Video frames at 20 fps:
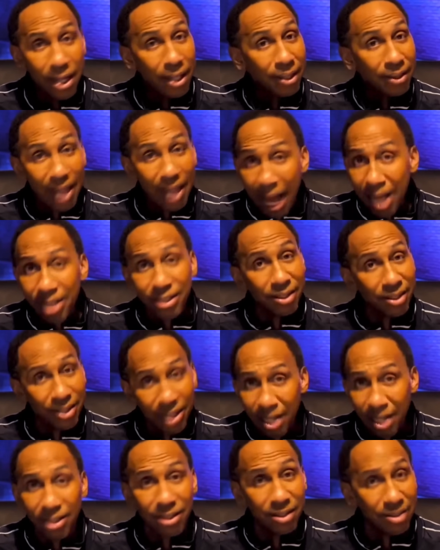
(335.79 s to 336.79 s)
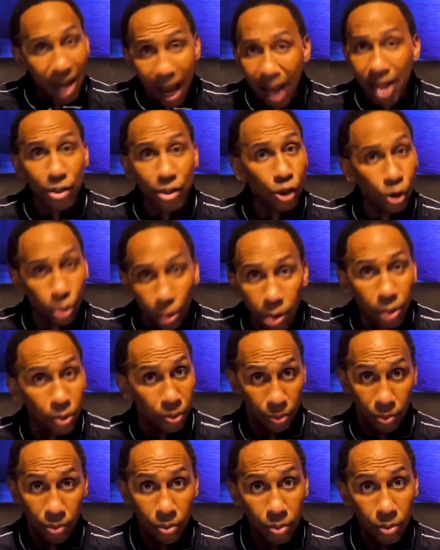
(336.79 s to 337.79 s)
That's just not true.
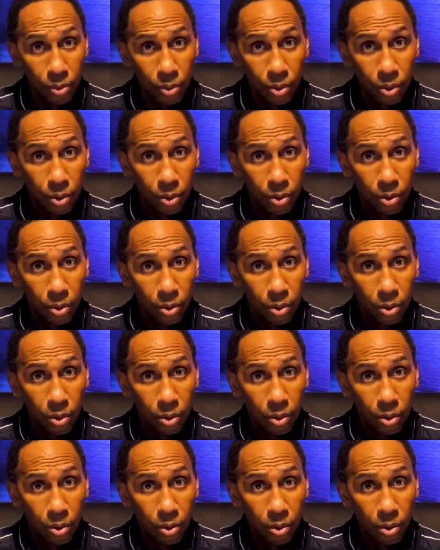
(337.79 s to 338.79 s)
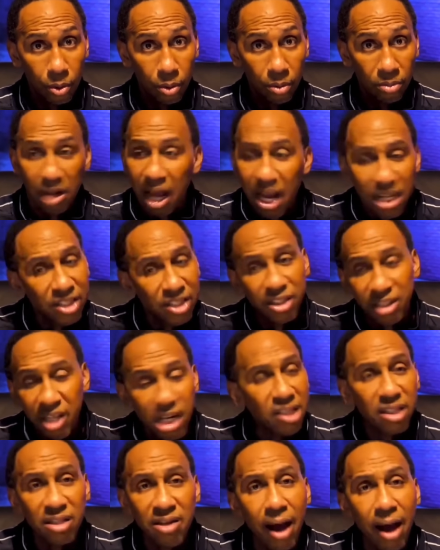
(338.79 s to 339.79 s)
That's
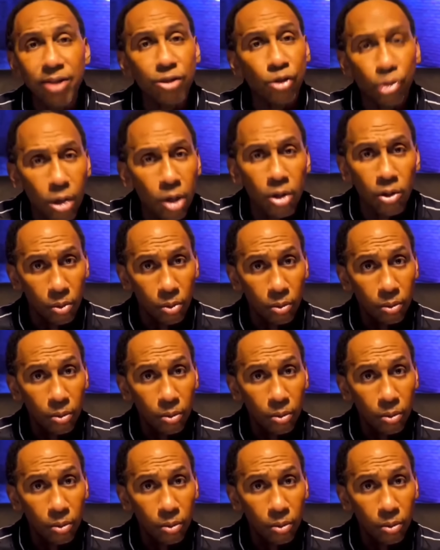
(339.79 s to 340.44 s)
just not true.